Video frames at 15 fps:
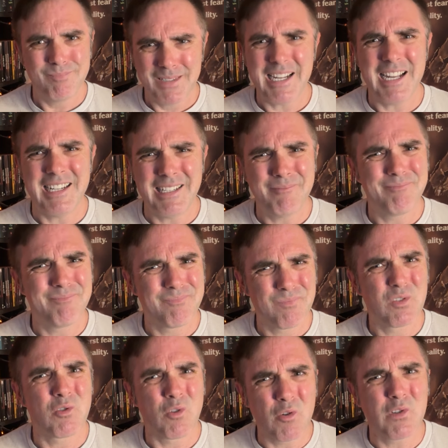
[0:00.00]
kind of
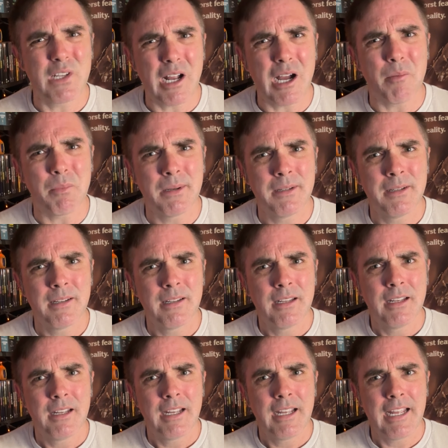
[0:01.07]
screws it up
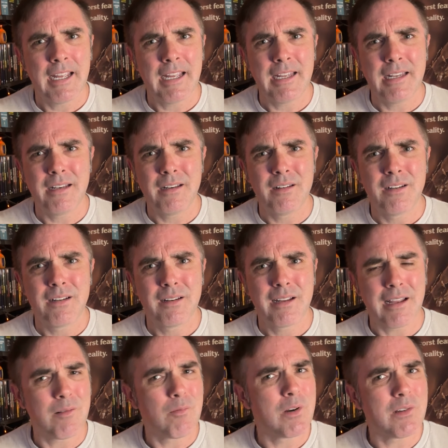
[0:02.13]
and
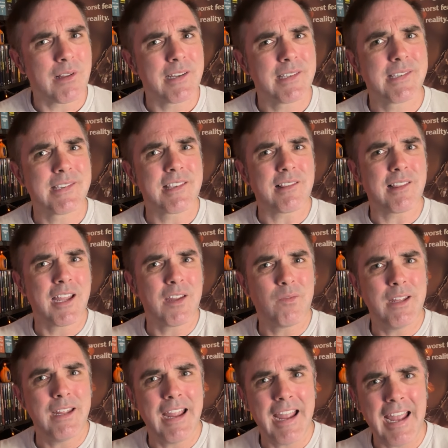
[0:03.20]
kind of realizes the life
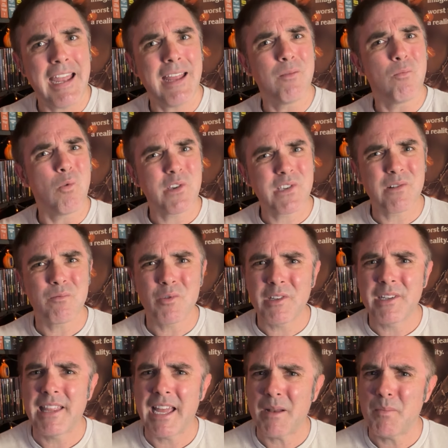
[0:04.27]
he had wasn't
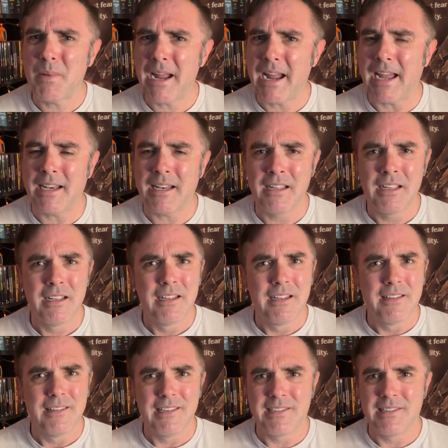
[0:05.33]
really that bad.
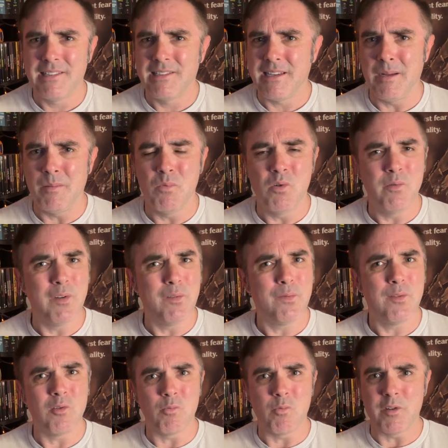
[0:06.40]
This is a movie
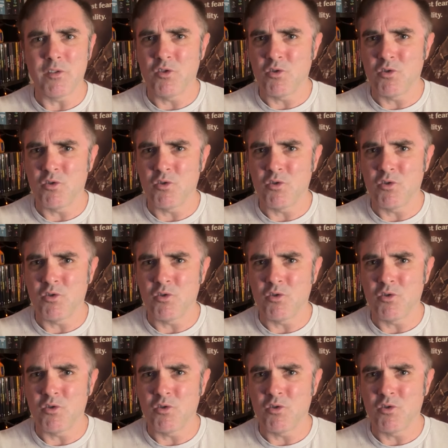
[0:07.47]
filled with